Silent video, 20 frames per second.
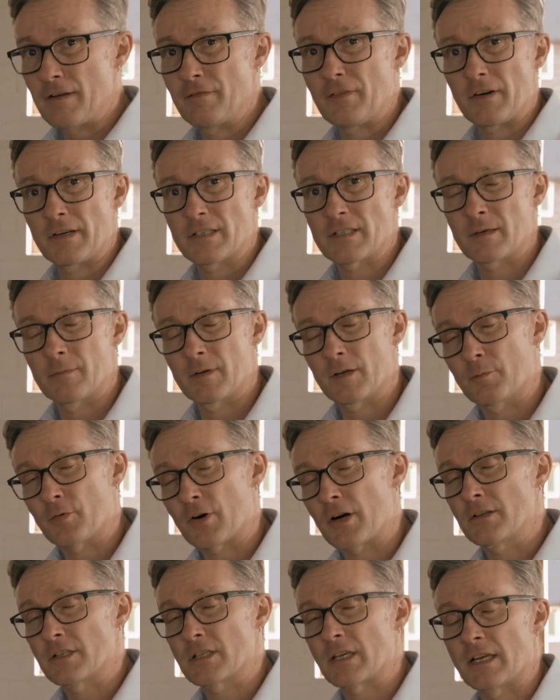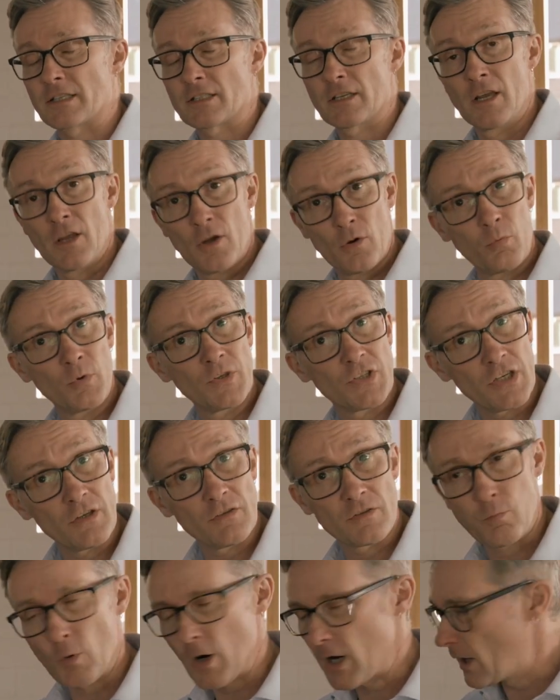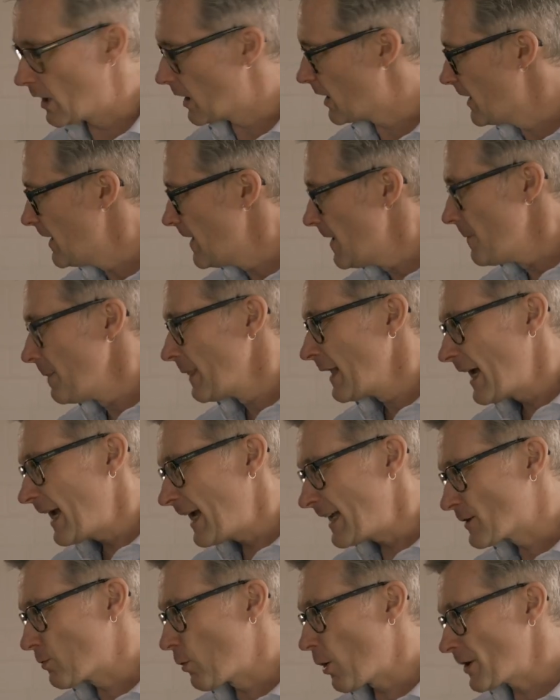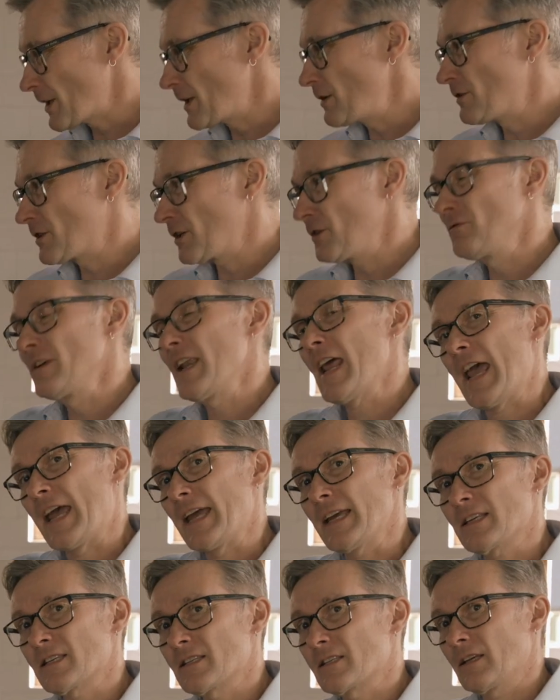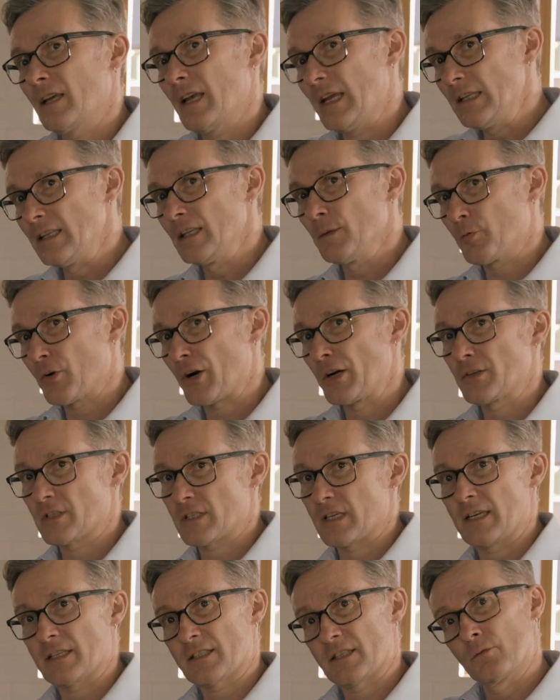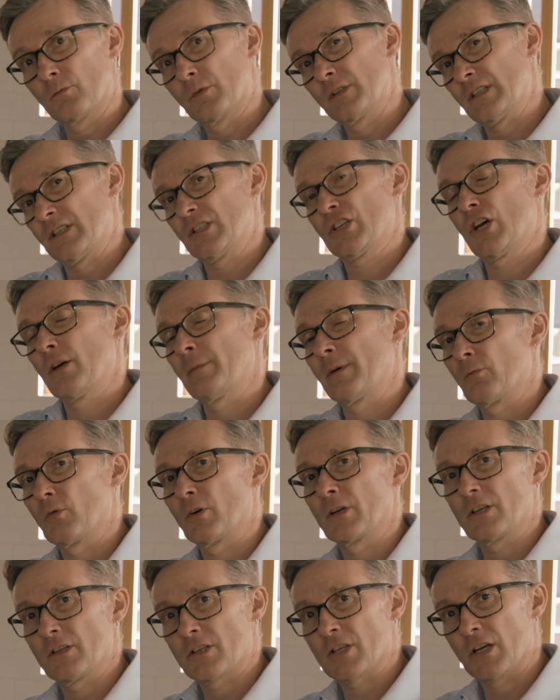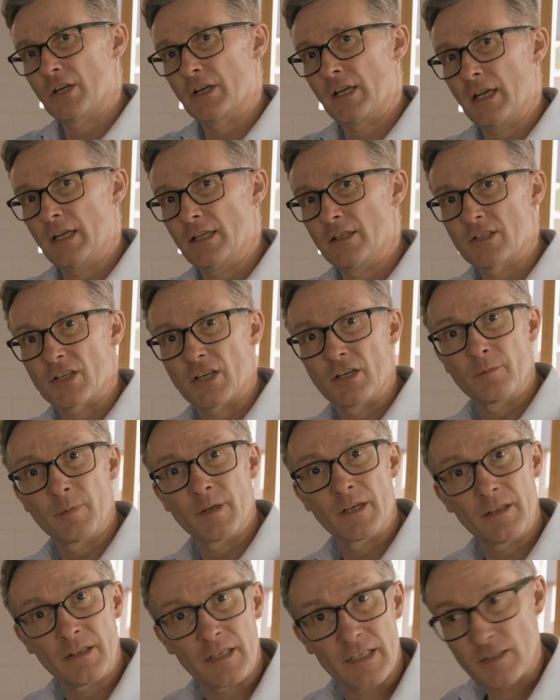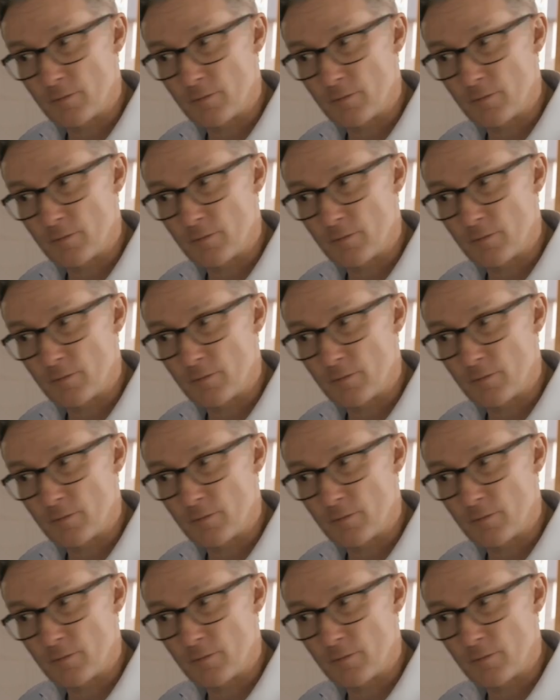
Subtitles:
very similar process. We'd use wort. It's what you do next in the process that would determine what you turn it into. But at this